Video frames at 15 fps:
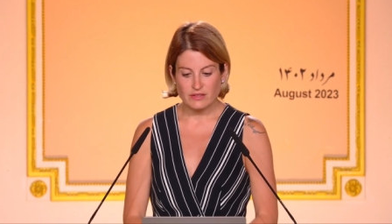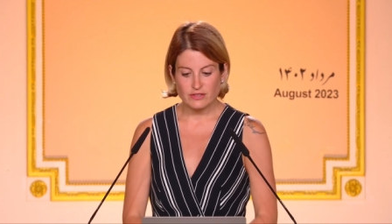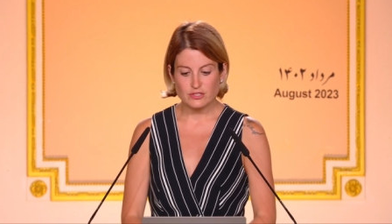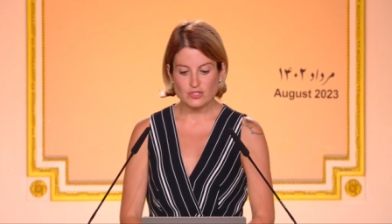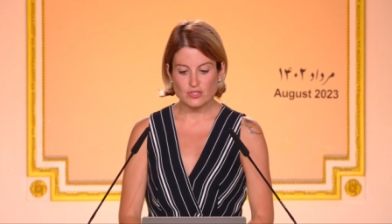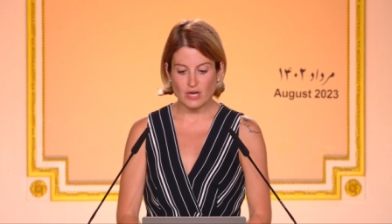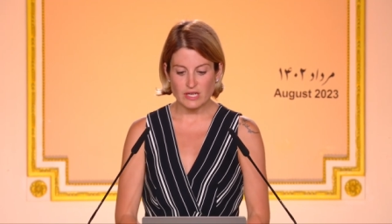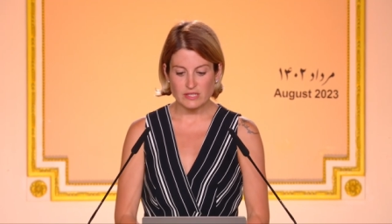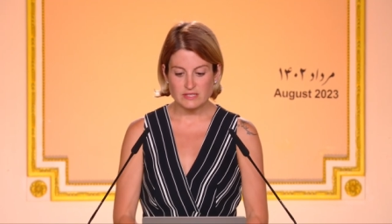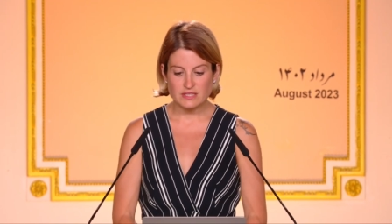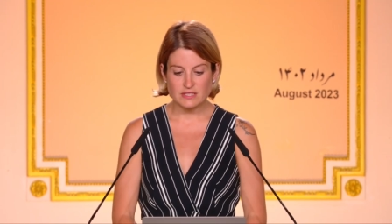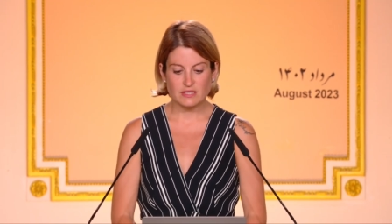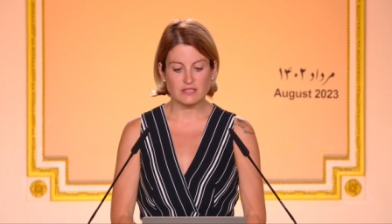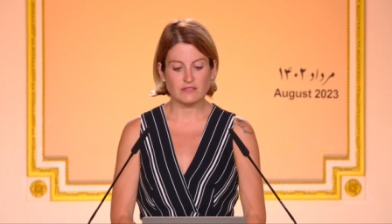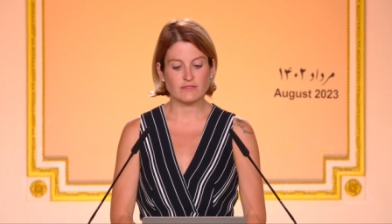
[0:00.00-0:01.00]
The trials
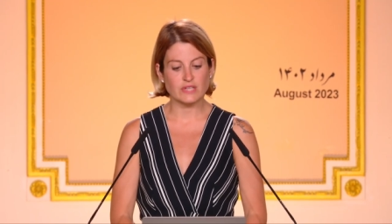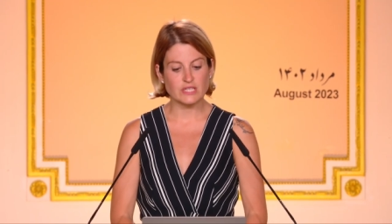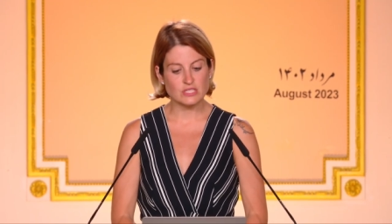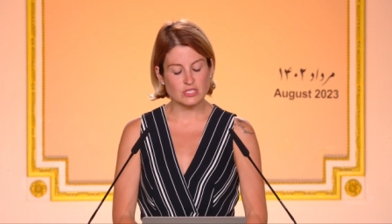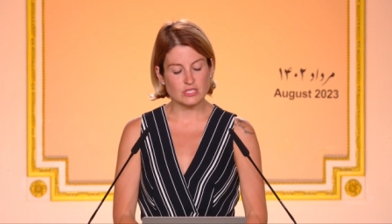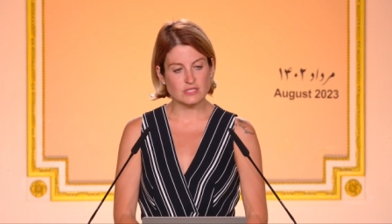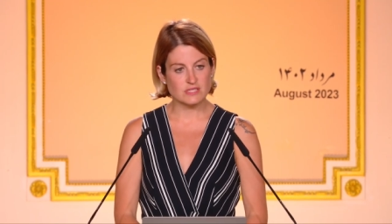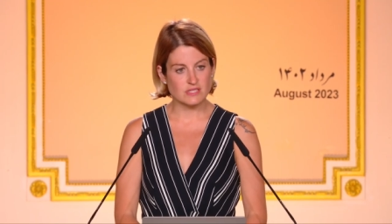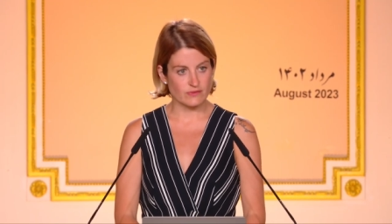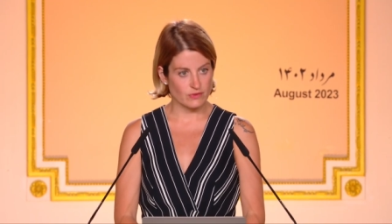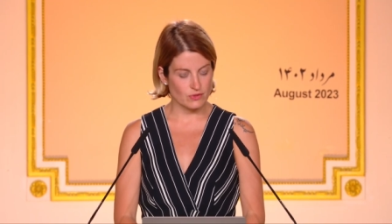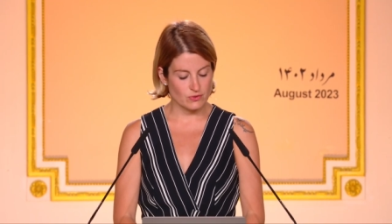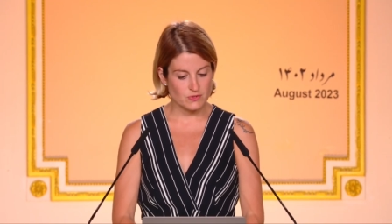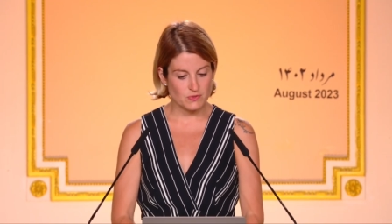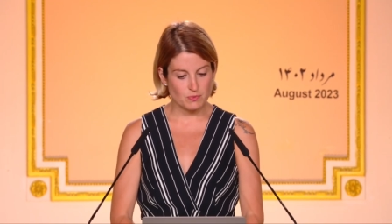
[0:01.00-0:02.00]
and convictions of
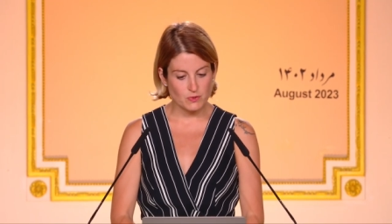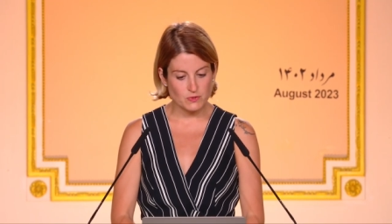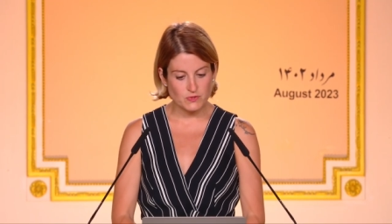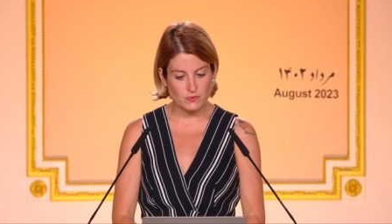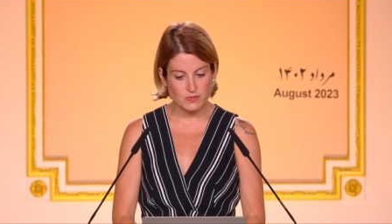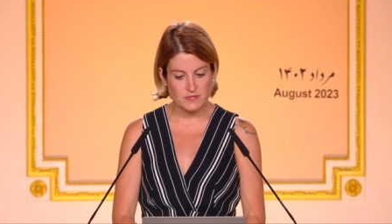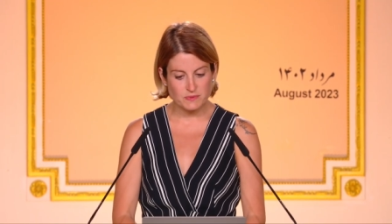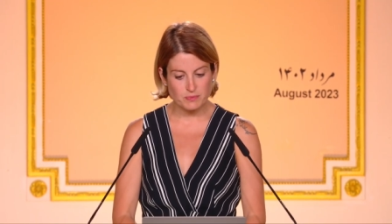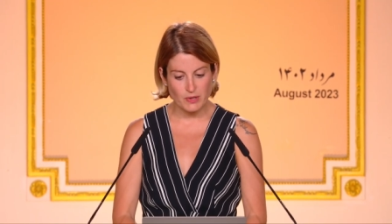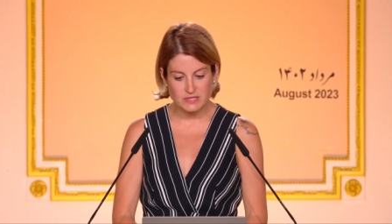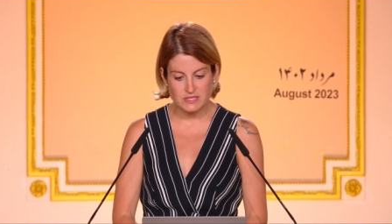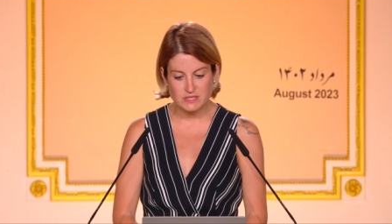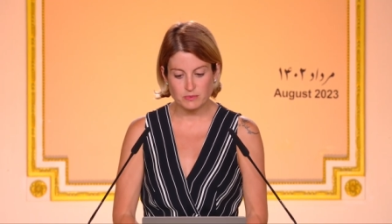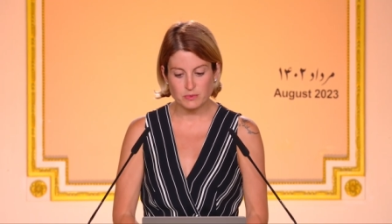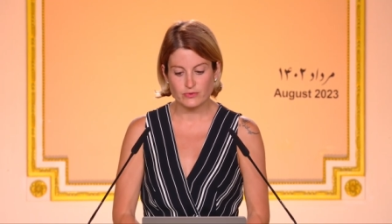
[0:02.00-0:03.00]
those most
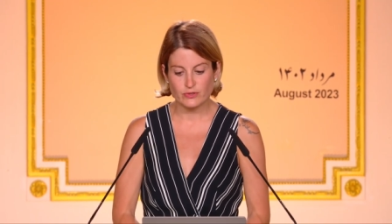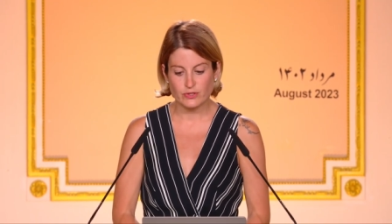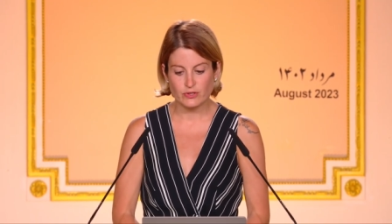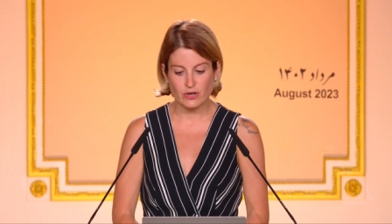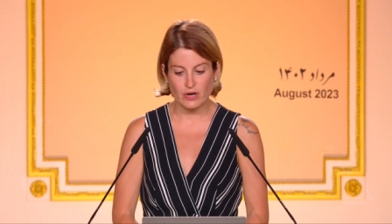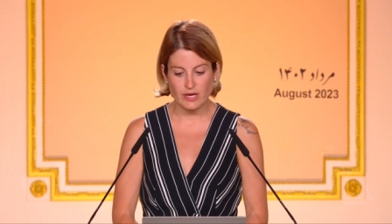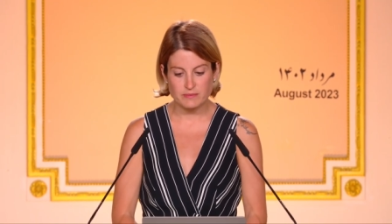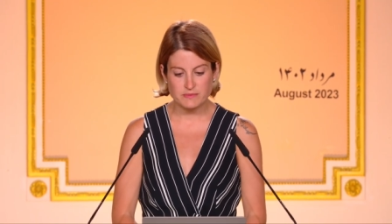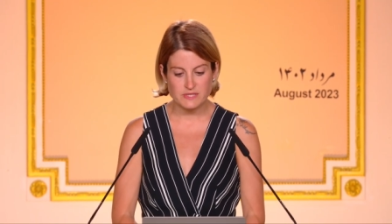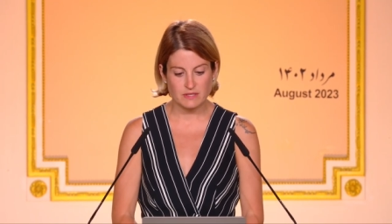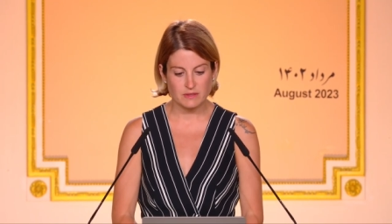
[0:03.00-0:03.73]
responsible for crimes